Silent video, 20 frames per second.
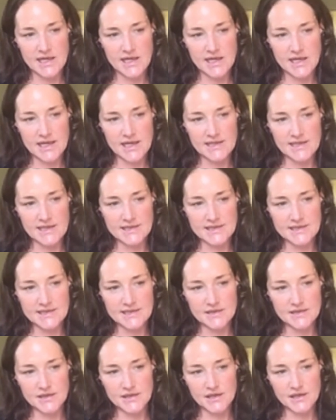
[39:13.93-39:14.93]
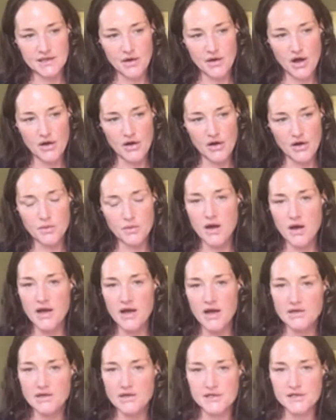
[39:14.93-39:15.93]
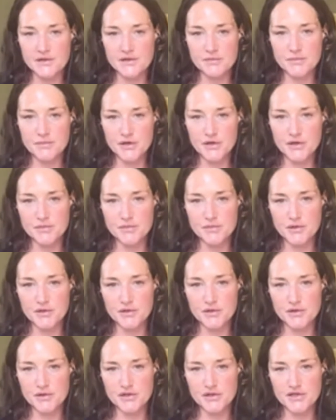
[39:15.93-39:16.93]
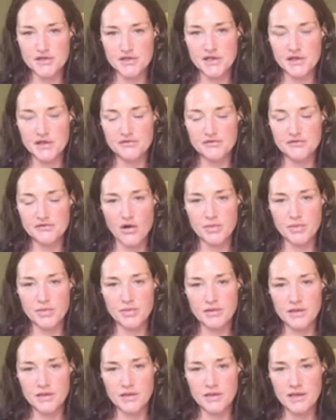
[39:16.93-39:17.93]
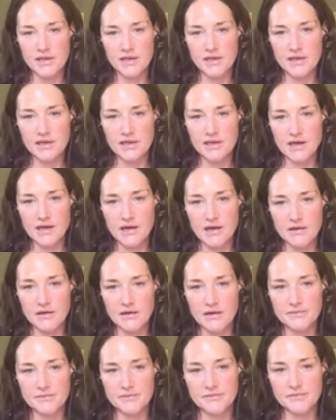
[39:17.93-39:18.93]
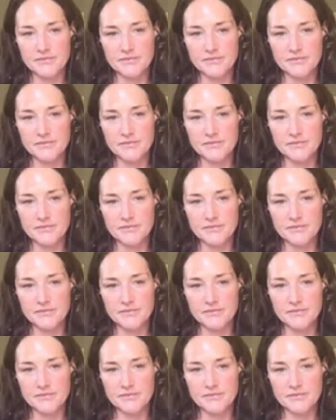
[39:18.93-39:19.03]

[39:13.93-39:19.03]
is you know hardwired to push push push until you drop mm. um